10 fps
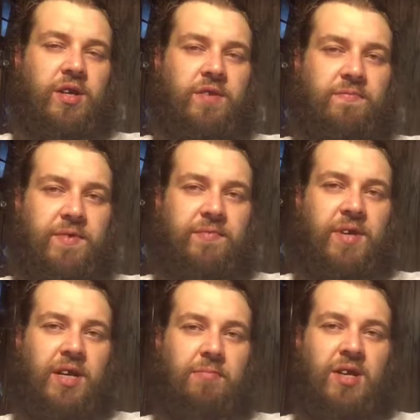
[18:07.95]
into
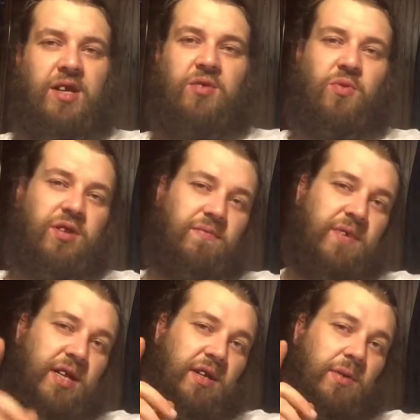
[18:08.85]
15 minutes worth of
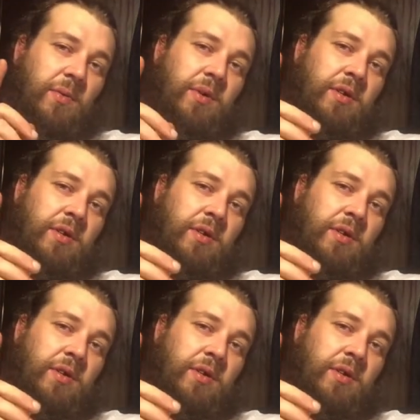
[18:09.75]
video,